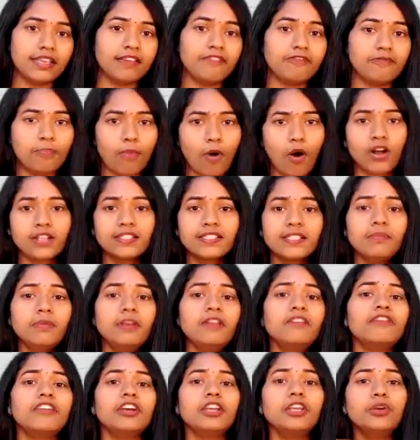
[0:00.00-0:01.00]
If
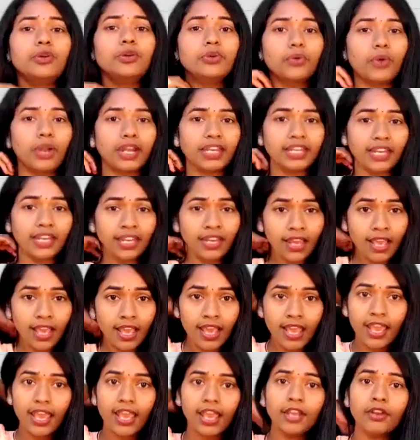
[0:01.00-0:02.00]
possible for you to attend,
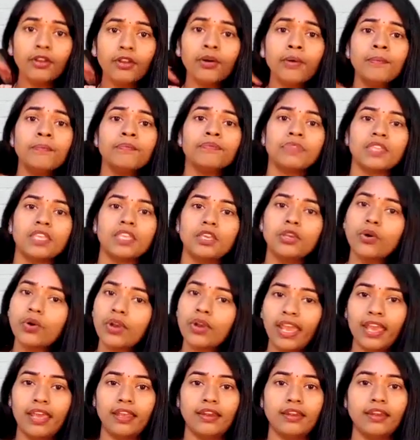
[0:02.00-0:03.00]
you know, you
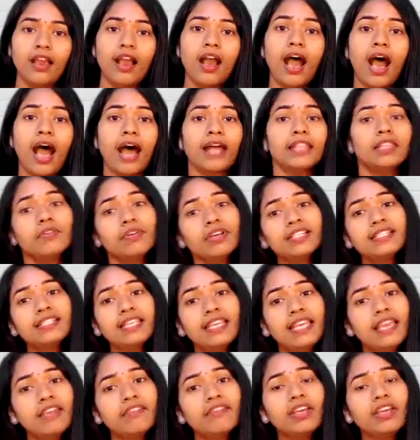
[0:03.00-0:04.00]
can. Otherwise,
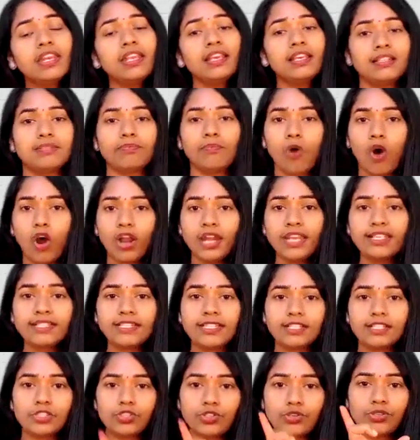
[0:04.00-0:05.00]
evening, morning
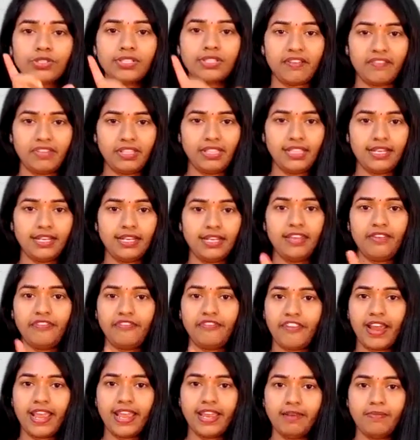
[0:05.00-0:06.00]
6 to
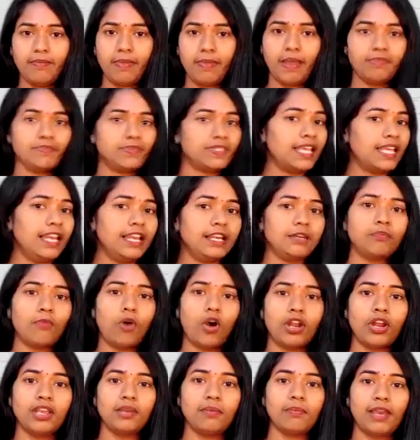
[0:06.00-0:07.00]
7:30. Fine, ma'am. Select
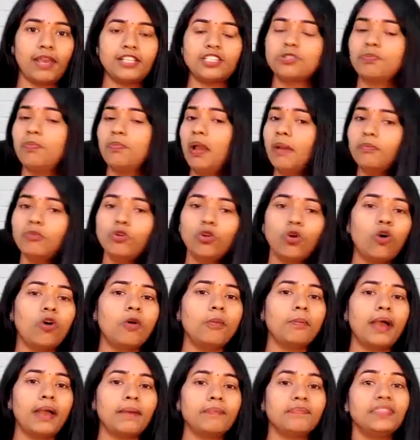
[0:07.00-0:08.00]
morning batch. Ma'am, no,
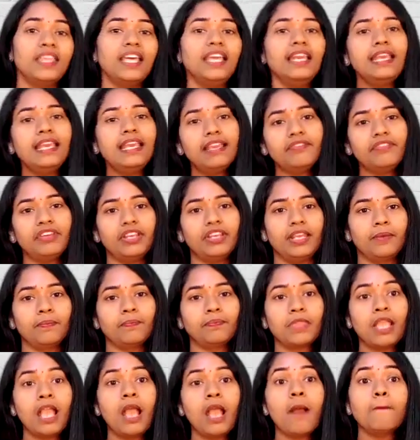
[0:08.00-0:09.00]
ma'am. Then evening.
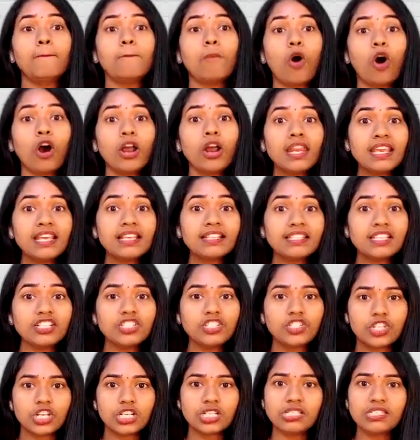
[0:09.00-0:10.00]
Morning
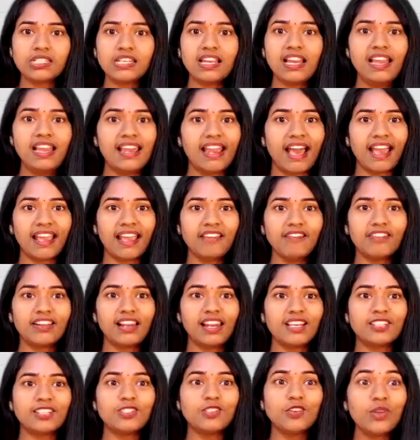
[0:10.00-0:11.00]
is just a live
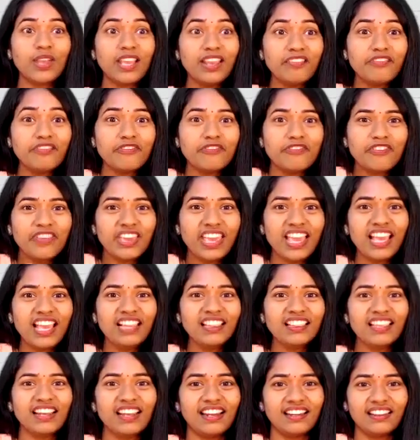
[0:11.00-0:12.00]
class. You can
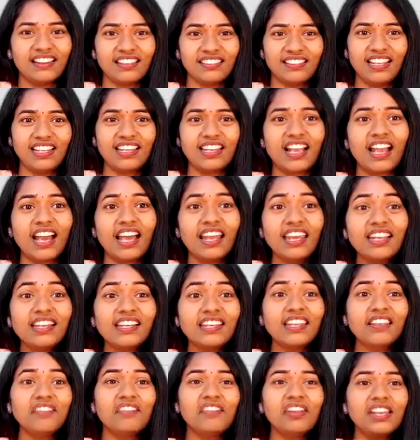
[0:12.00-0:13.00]
feel that
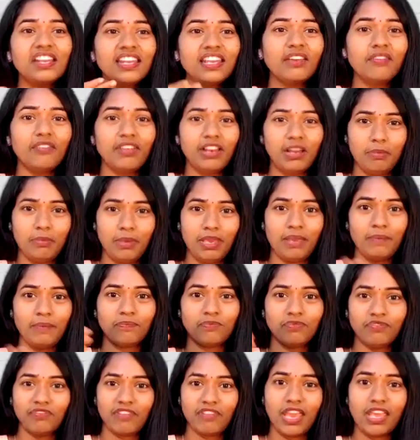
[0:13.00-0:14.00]
connectivity will
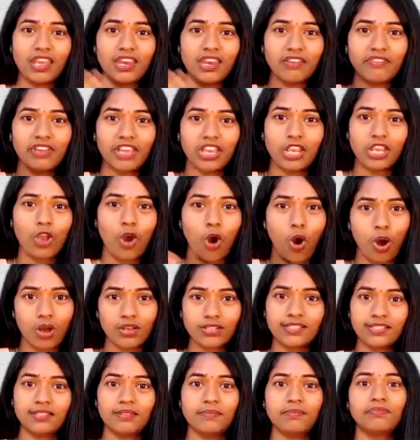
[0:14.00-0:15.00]
be very, very
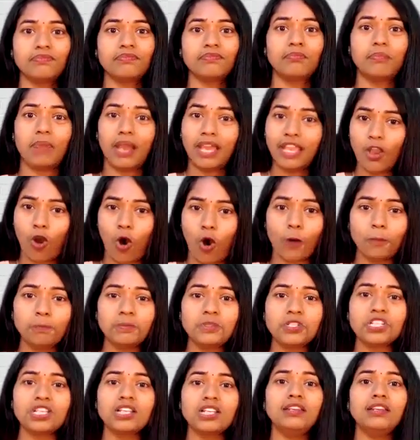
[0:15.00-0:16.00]
awesome. My
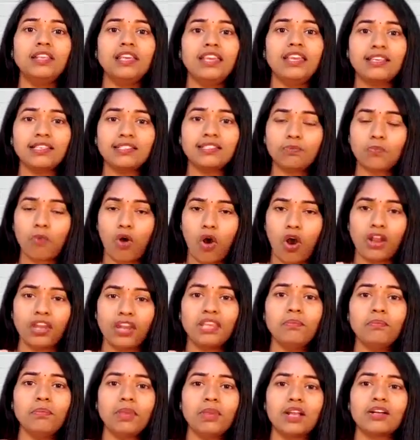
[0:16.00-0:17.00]
option is
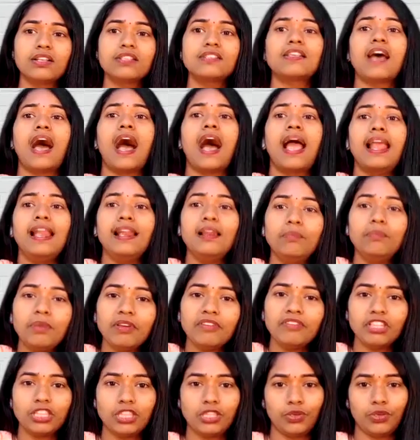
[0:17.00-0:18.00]
morning because I'll
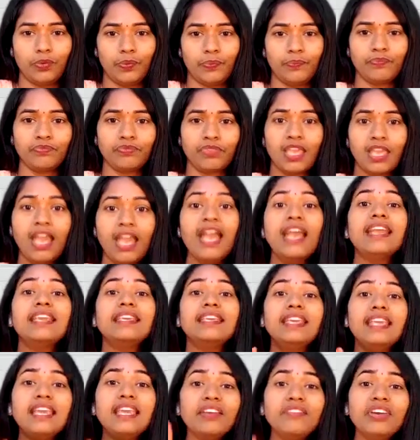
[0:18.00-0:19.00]
be with you.
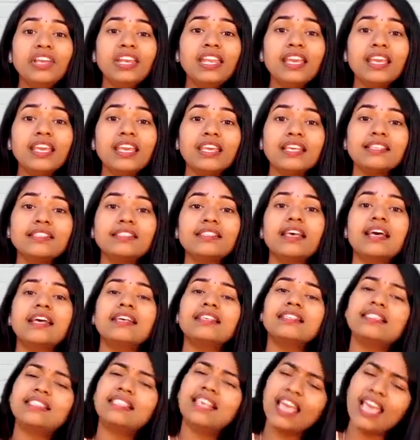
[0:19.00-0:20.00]
Evening is
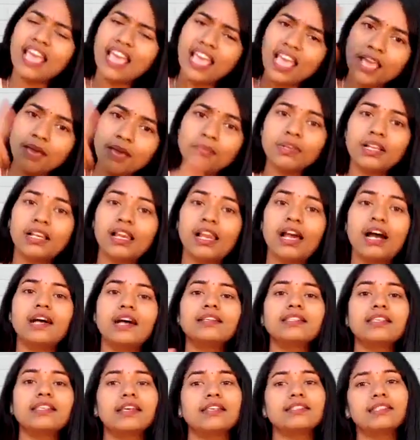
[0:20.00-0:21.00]
same
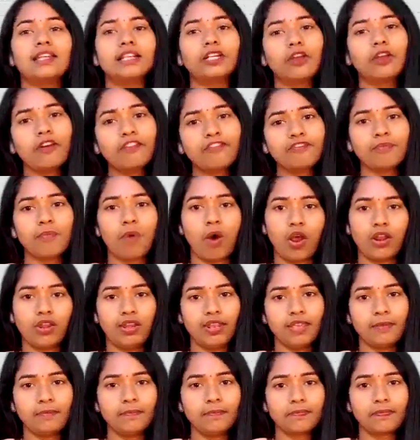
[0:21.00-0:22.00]
class as that of
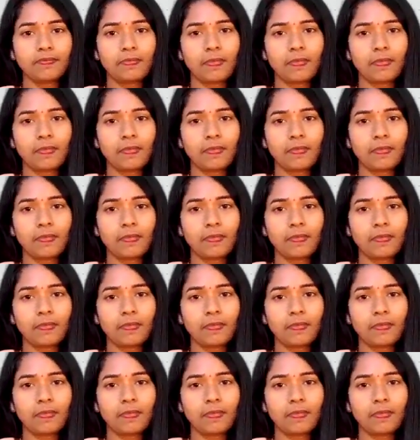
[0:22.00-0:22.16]
morning.